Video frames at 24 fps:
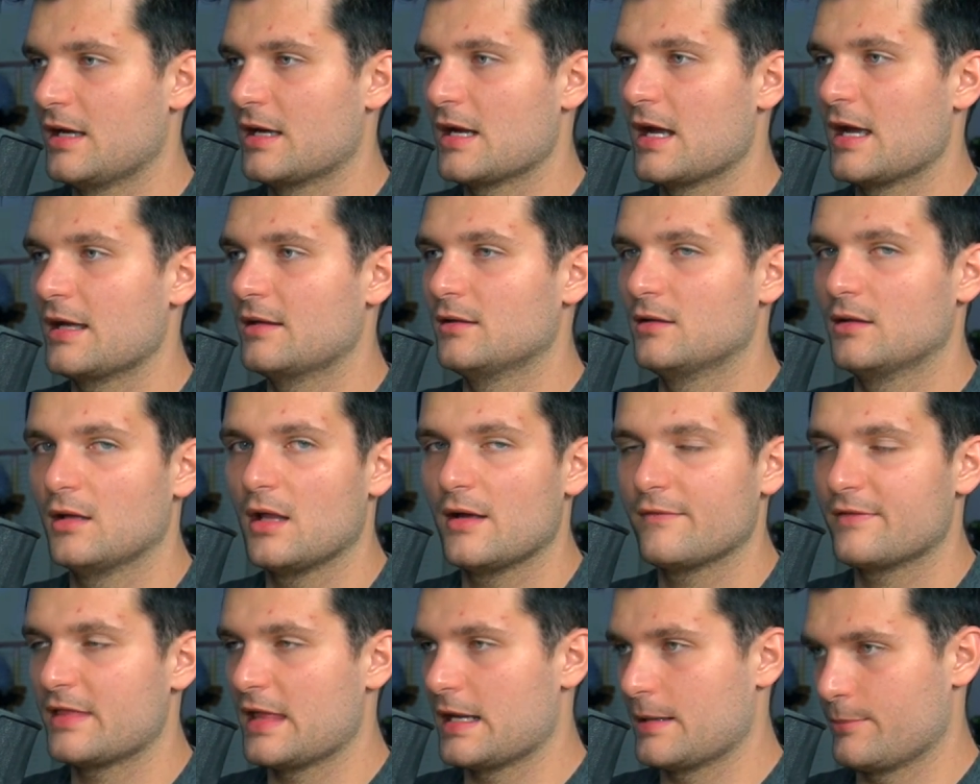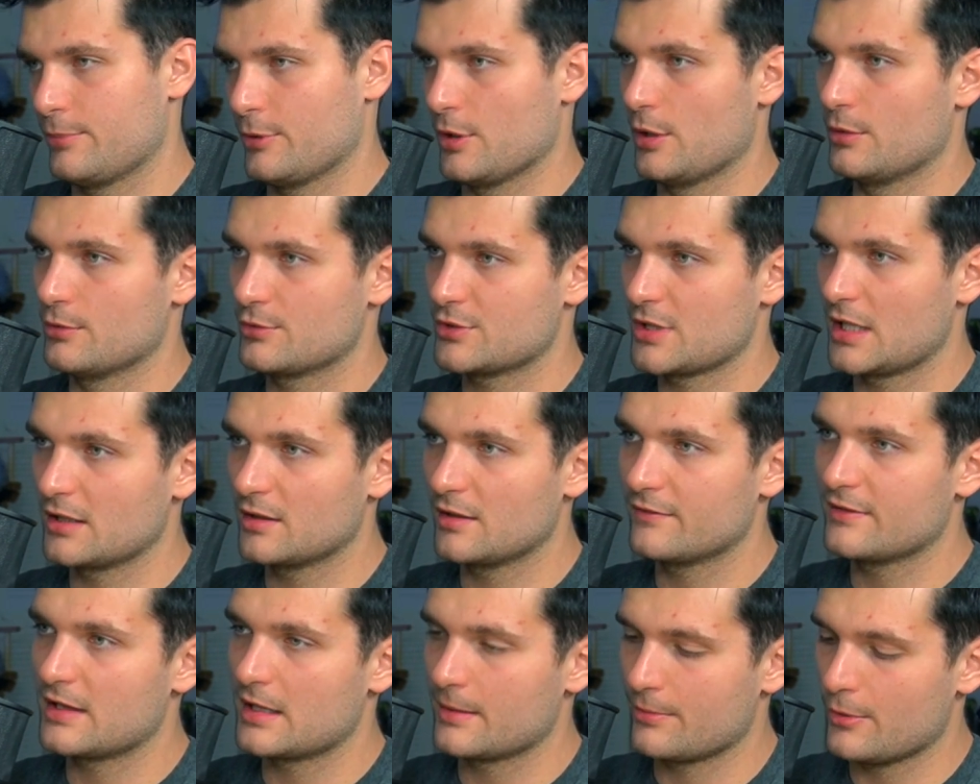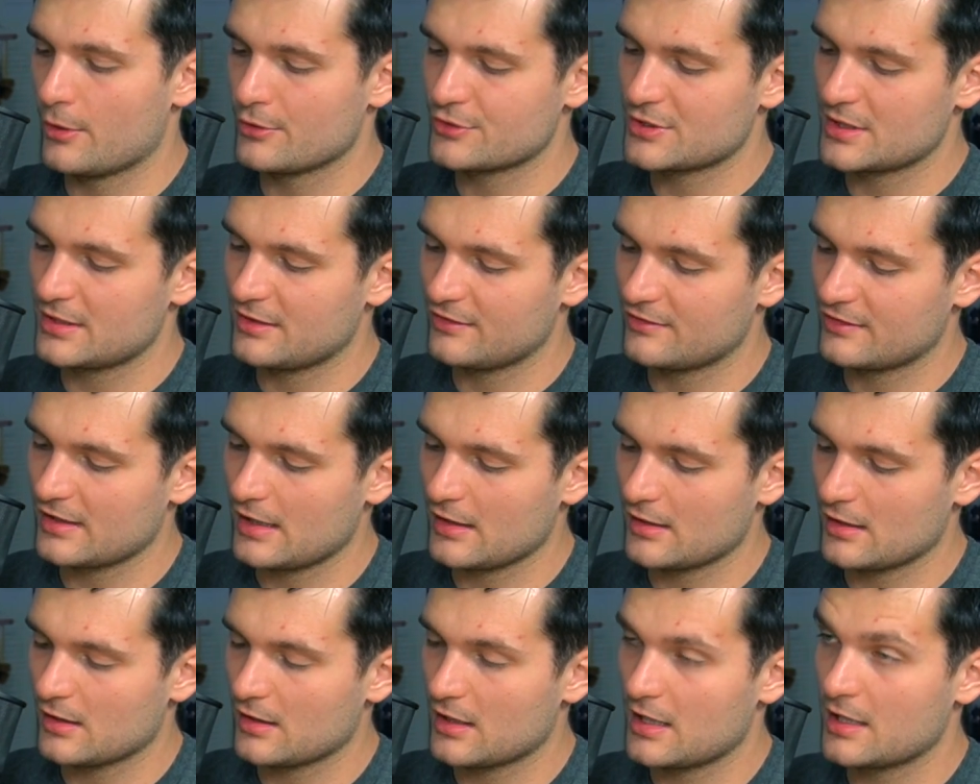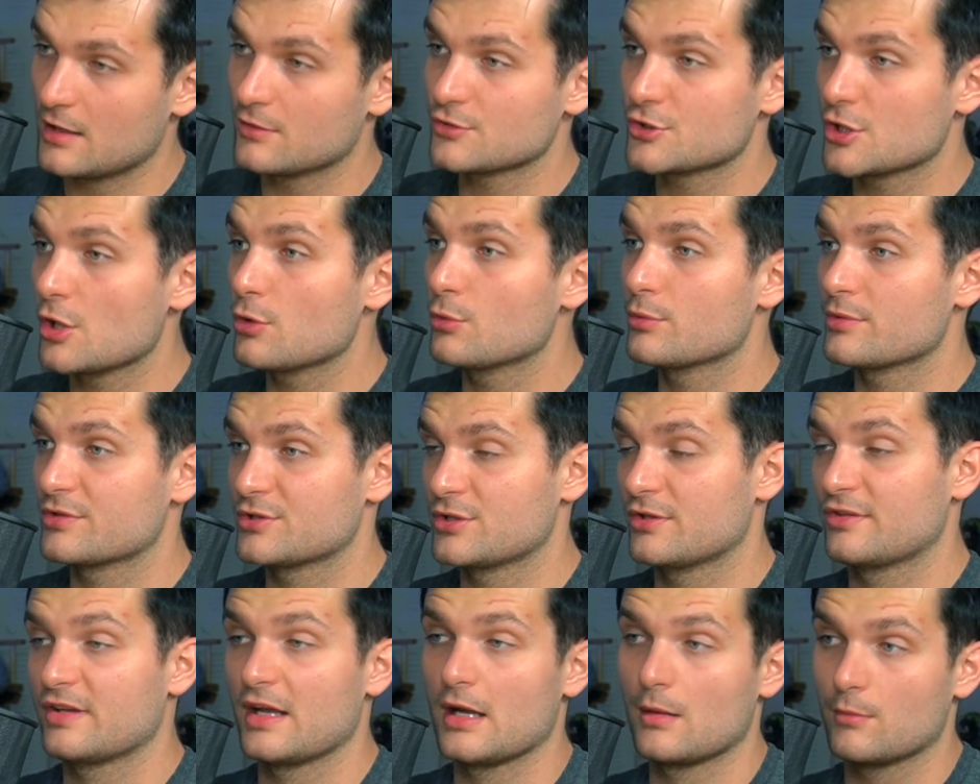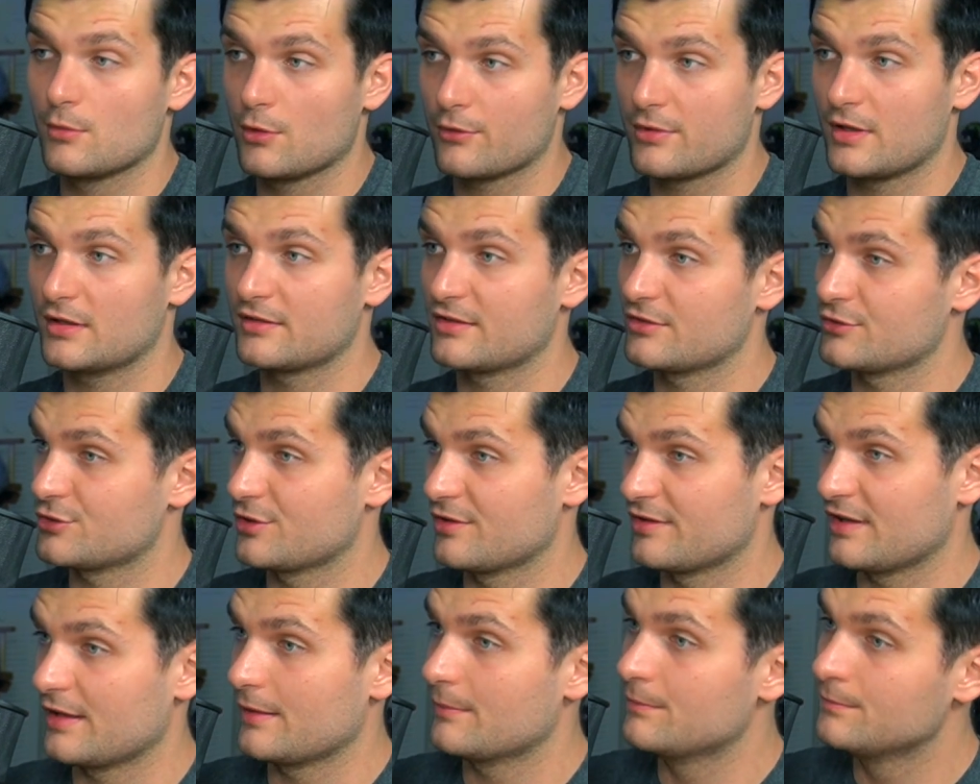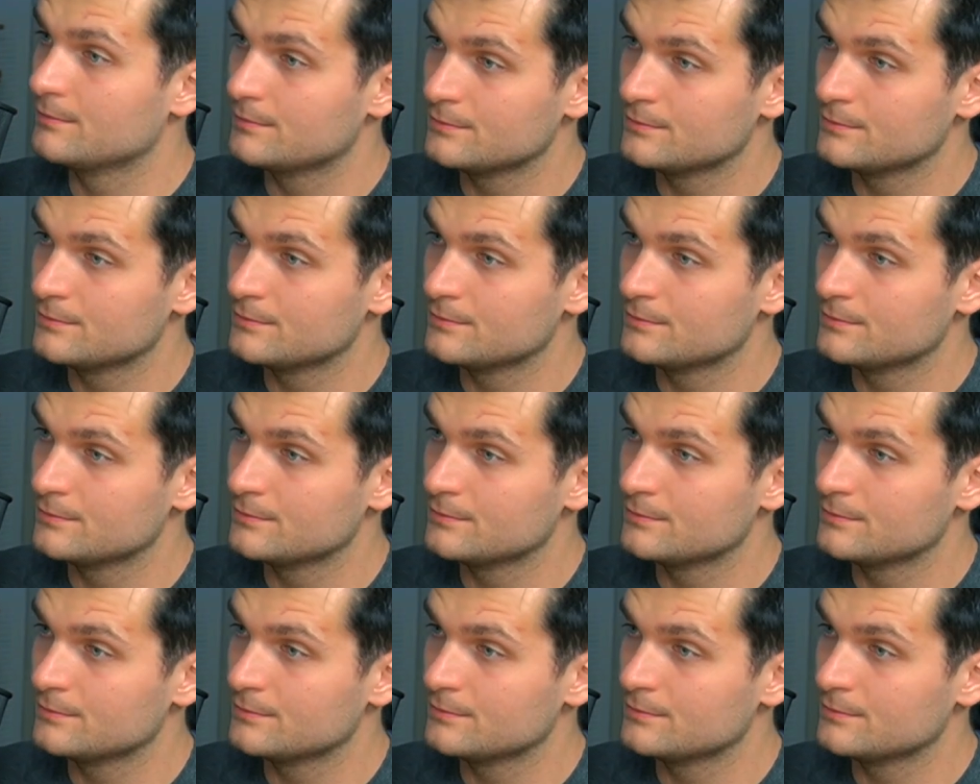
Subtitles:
And I love that approach. I love that approach that he's taking. And it showed with Shazam. Your thoughts on Shazam?